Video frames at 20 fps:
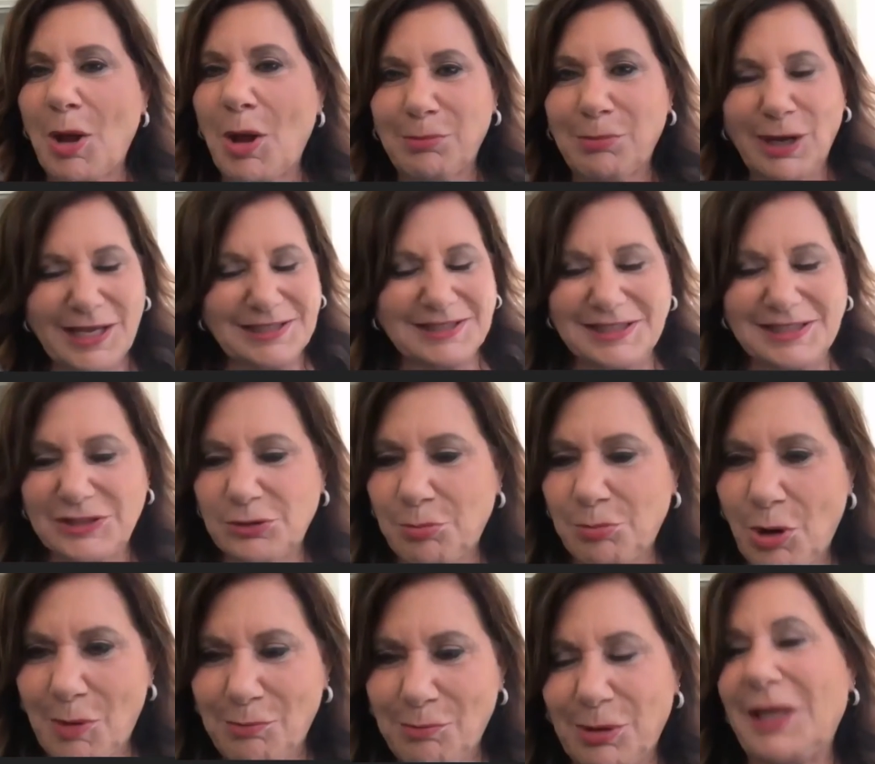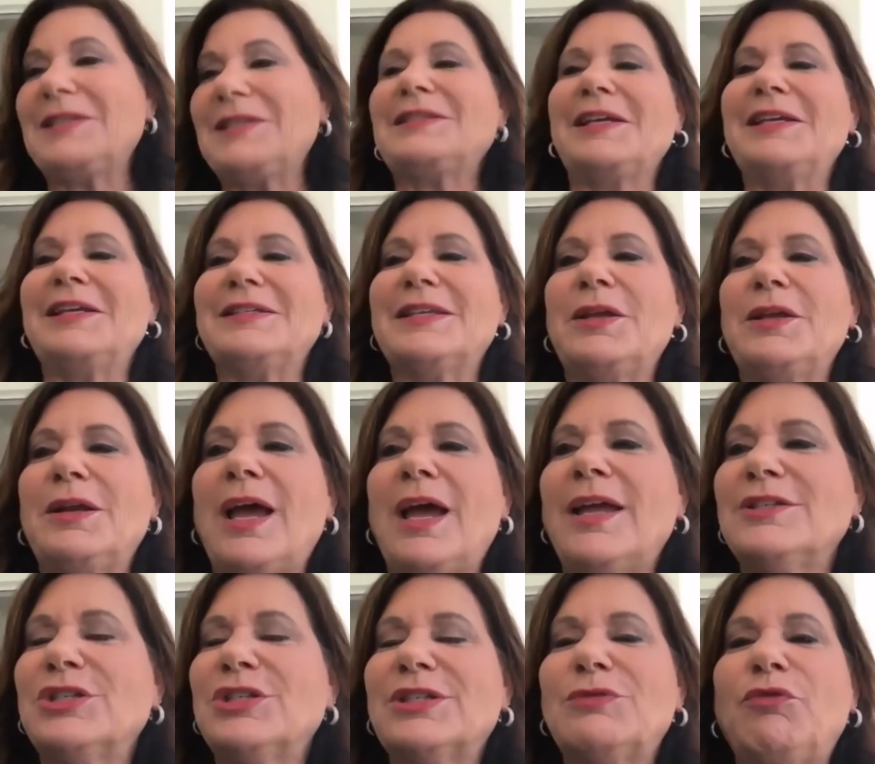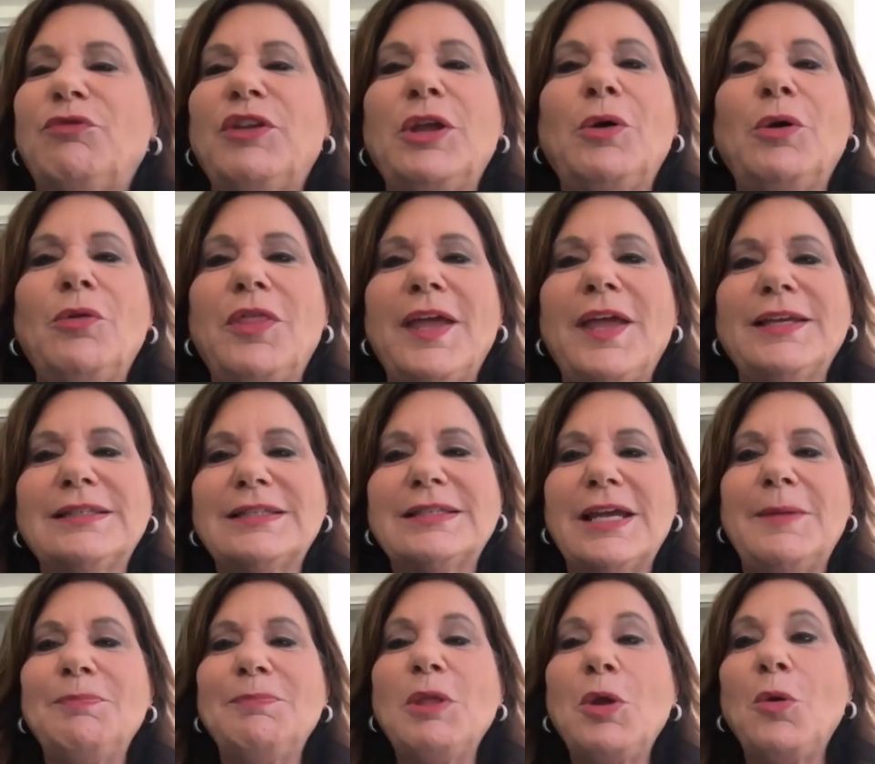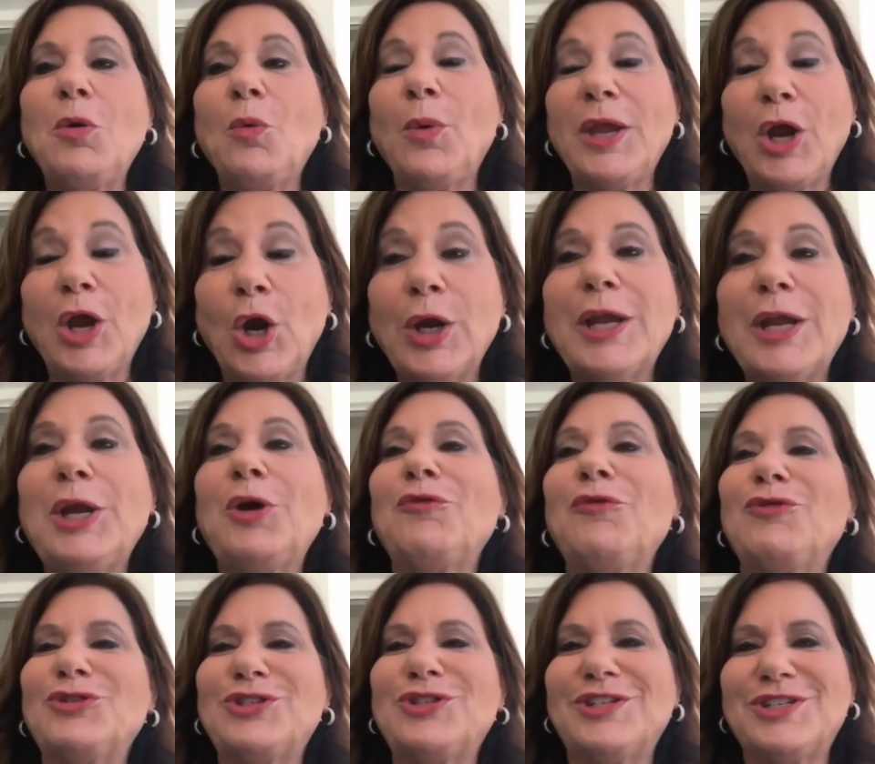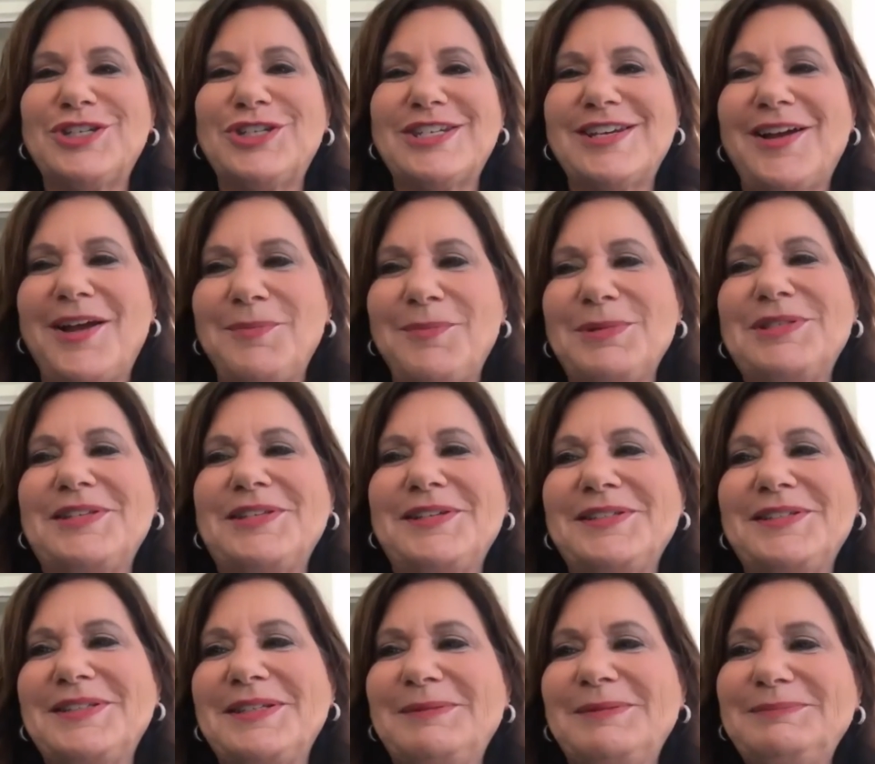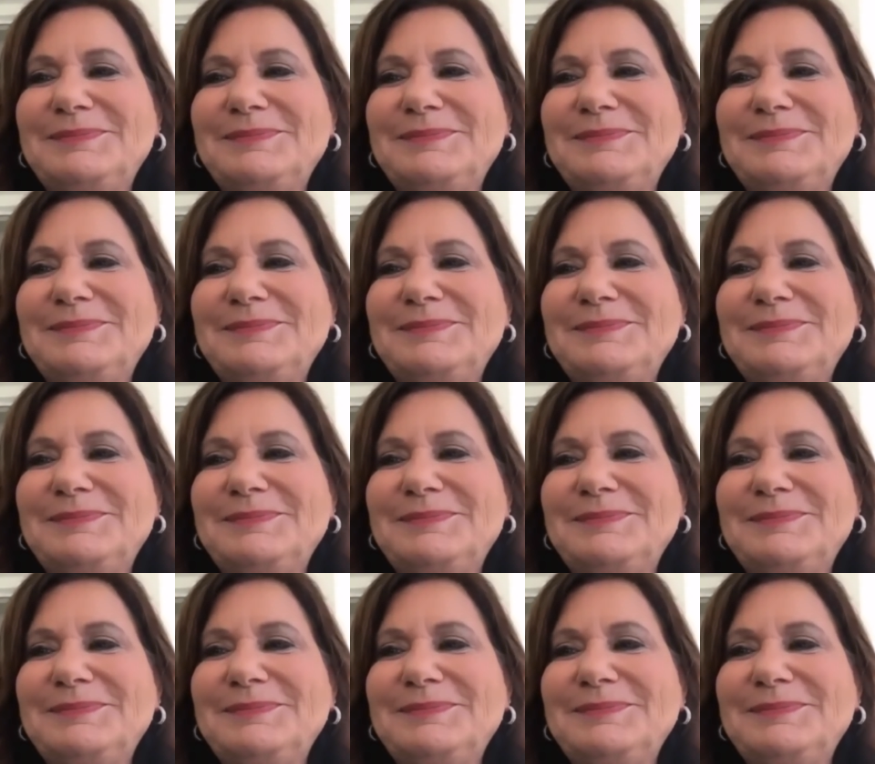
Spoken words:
blessings upon blessings. And I just feel that we are here for such a time as this.